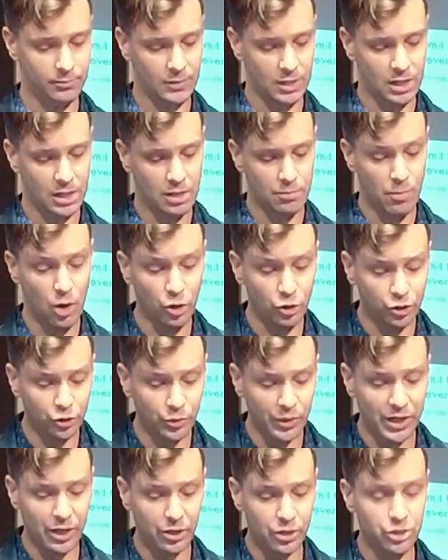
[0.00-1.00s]
Most
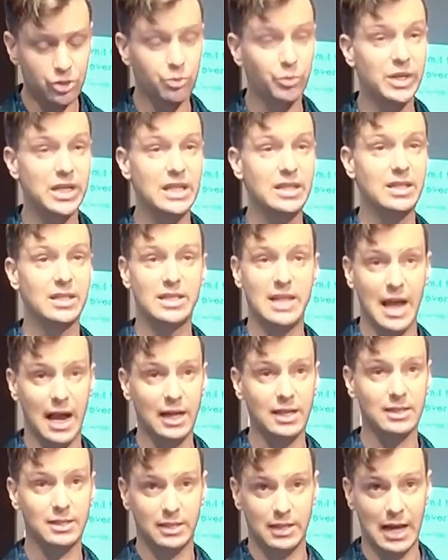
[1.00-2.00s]
readers read the
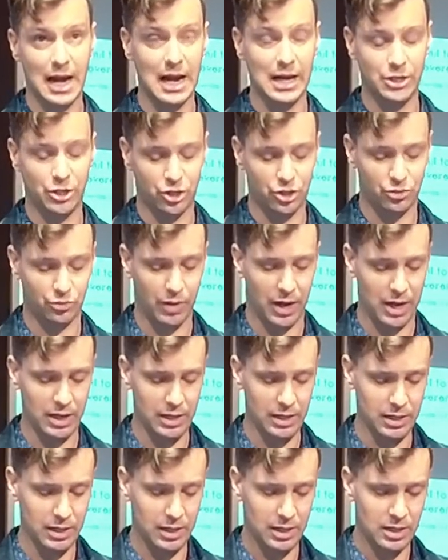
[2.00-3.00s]
text that I just read
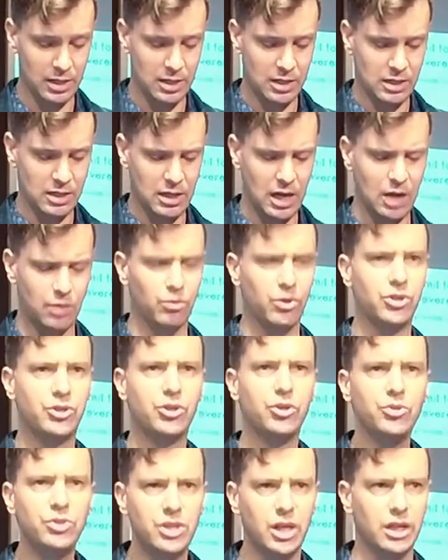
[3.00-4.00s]
and
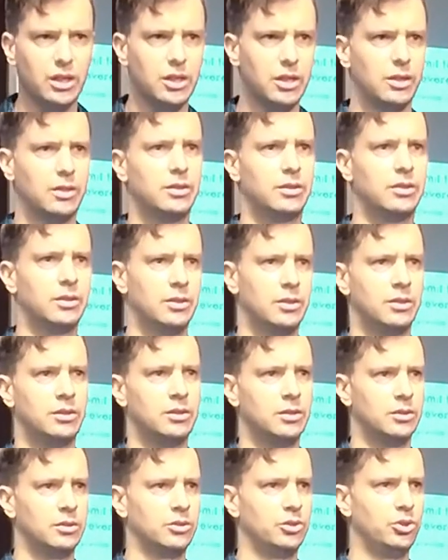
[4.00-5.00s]
reduce it
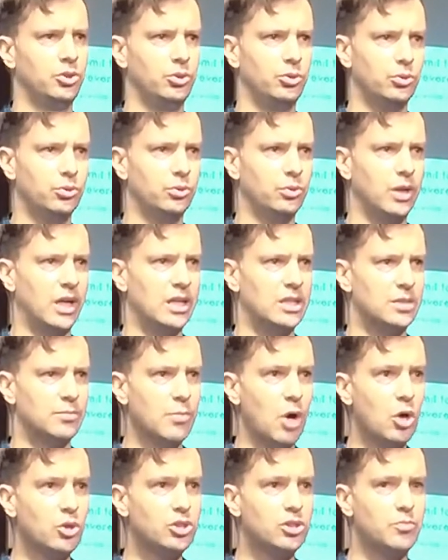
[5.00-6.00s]
to its
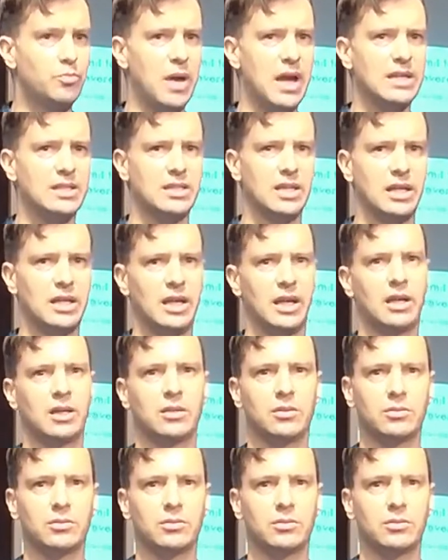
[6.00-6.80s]
most basic and